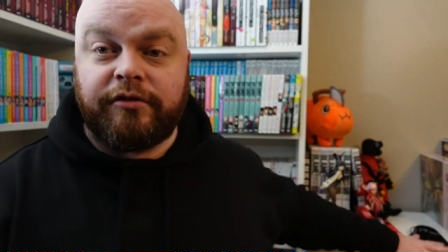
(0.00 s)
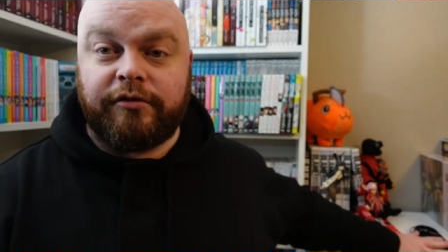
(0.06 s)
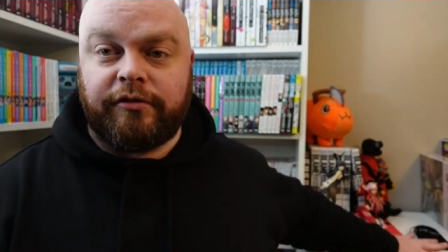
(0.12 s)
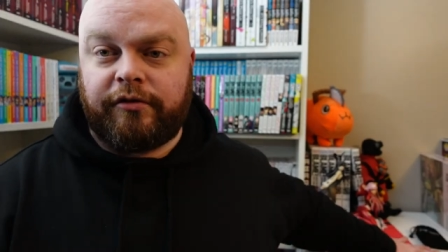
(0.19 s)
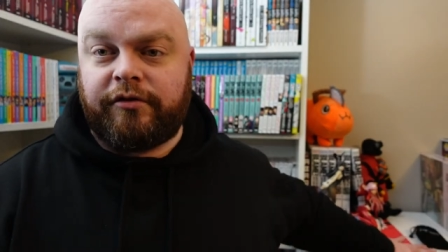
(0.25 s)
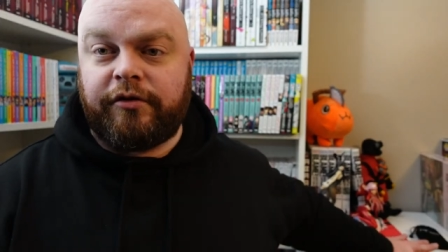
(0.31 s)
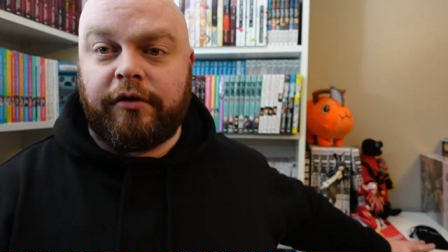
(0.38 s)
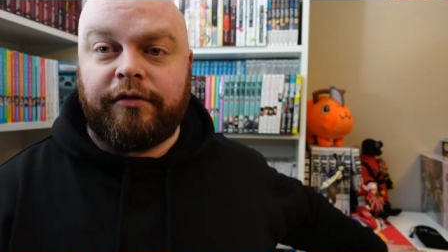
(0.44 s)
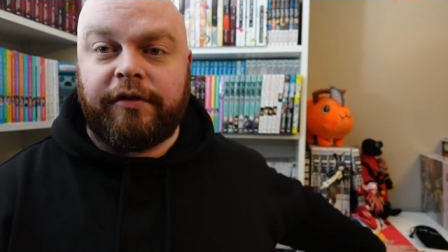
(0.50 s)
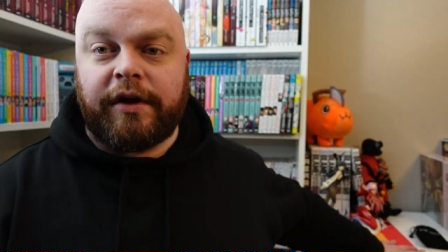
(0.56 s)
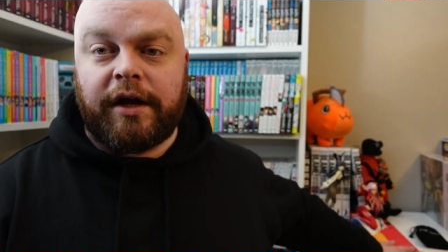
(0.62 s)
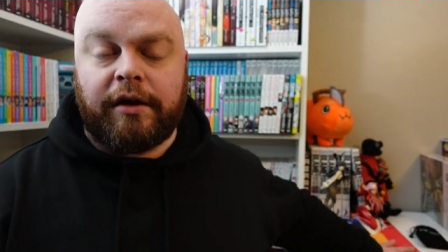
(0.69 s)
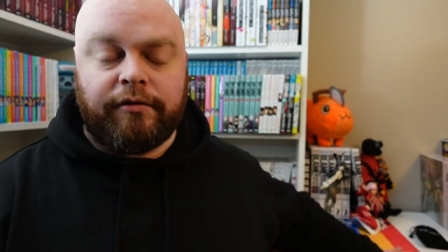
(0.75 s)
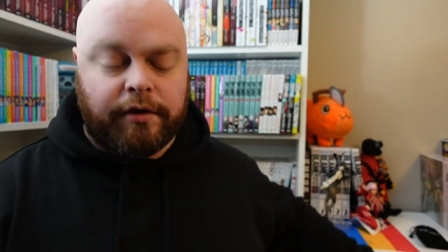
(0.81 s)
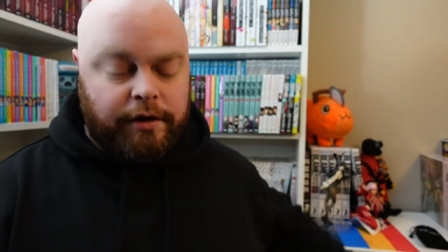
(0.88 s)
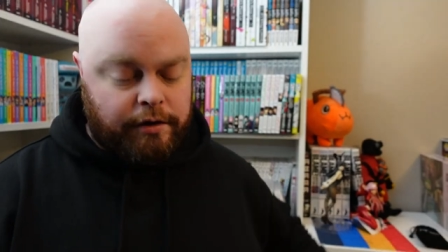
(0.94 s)
shelf that I
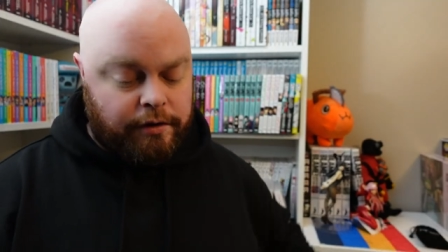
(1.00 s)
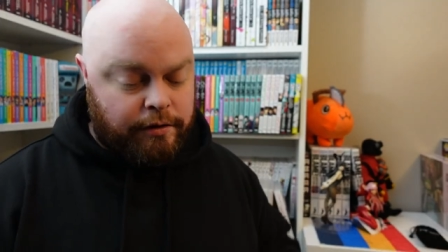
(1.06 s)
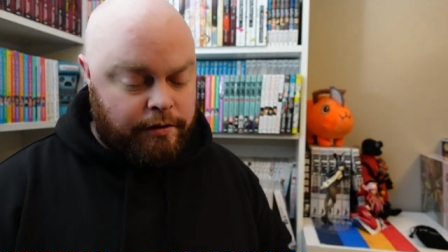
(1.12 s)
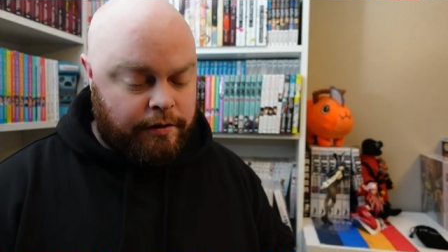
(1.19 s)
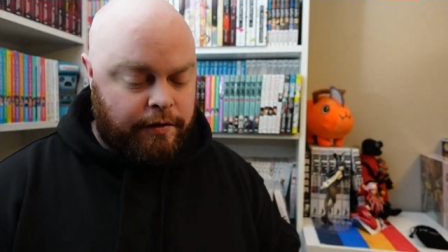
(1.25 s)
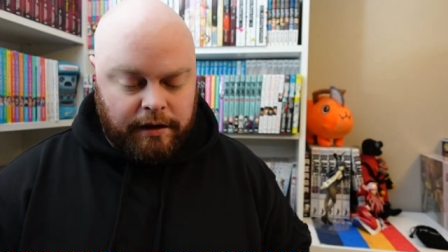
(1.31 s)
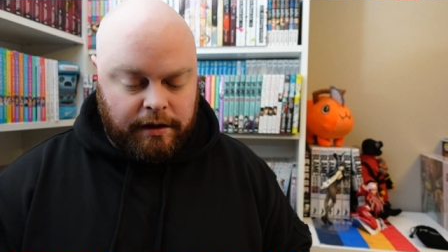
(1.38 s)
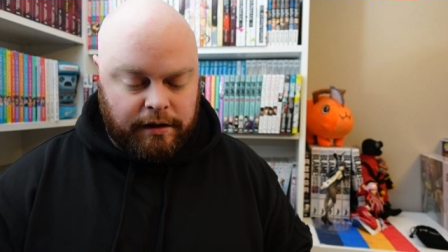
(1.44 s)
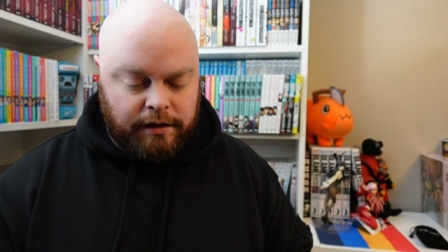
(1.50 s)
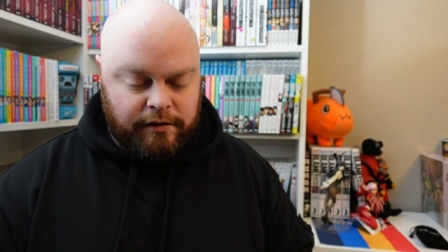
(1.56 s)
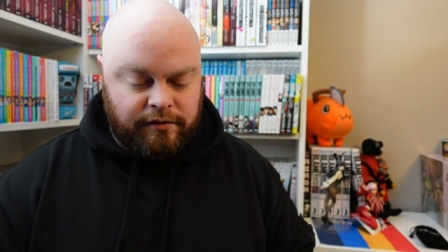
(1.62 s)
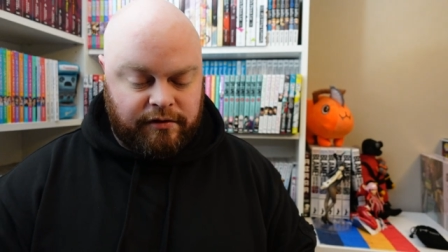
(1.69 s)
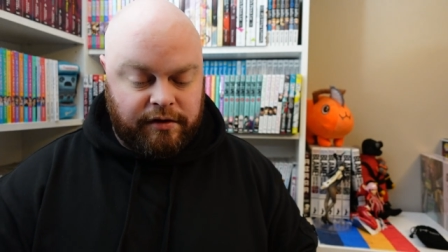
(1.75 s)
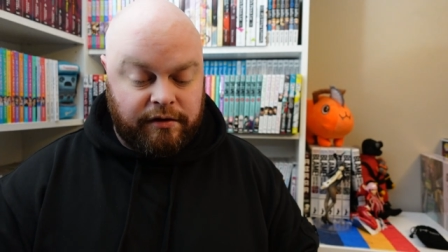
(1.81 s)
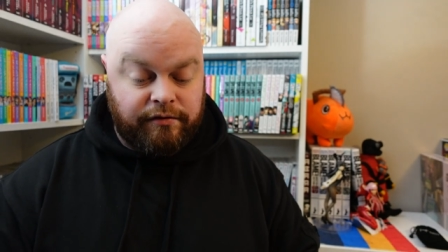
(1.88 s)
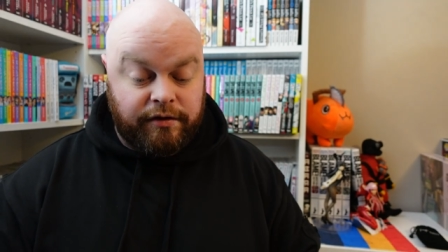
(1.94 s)
have right here and
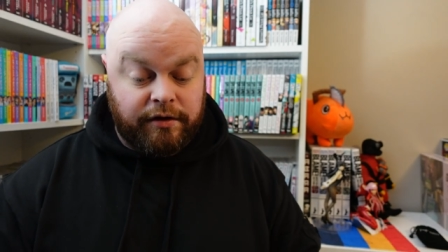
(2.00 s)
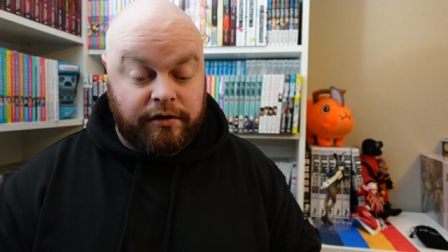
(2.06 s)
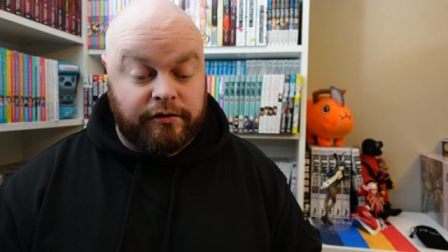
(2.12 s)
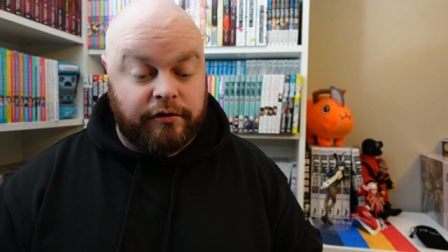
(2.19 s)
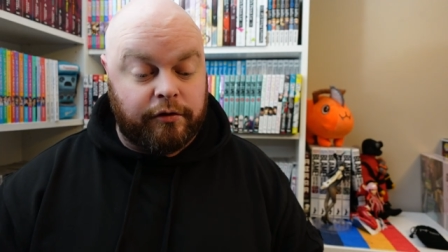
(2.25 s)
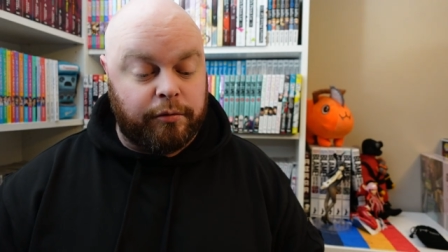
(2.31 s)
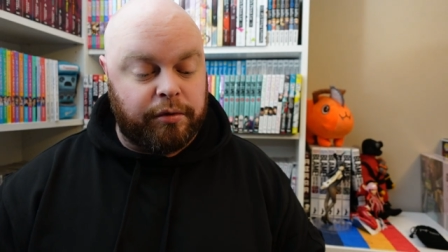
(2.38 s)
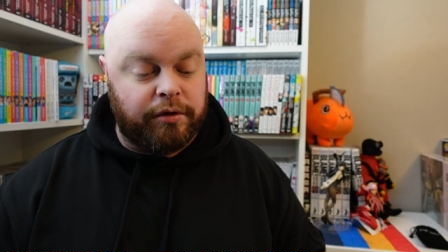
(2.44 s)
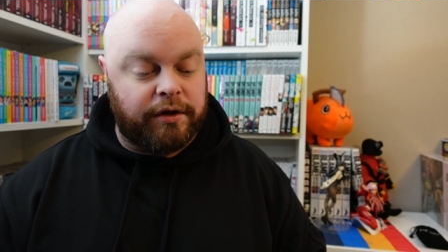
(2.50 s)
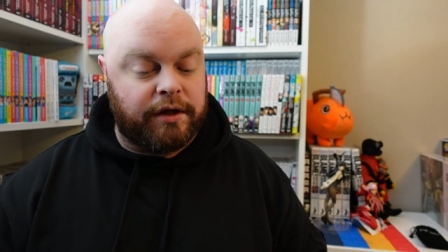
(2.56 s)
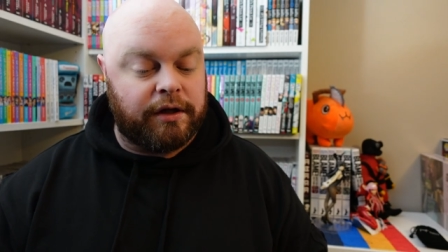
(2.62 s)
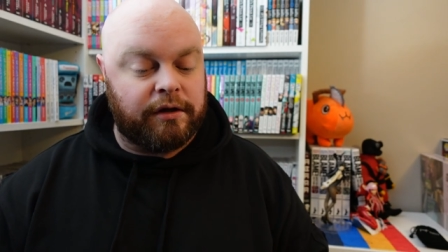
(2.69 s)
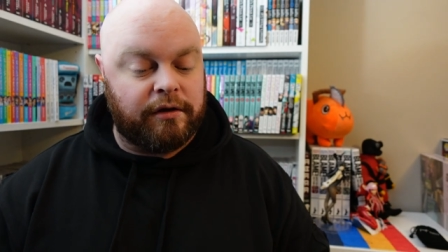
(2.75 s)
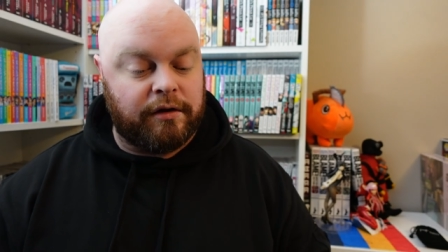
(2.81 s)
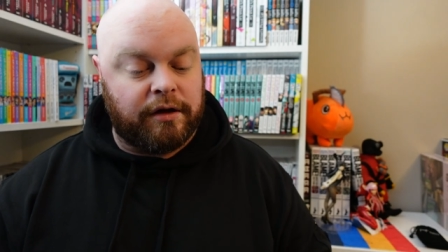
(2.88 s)
see if it is a duplicate.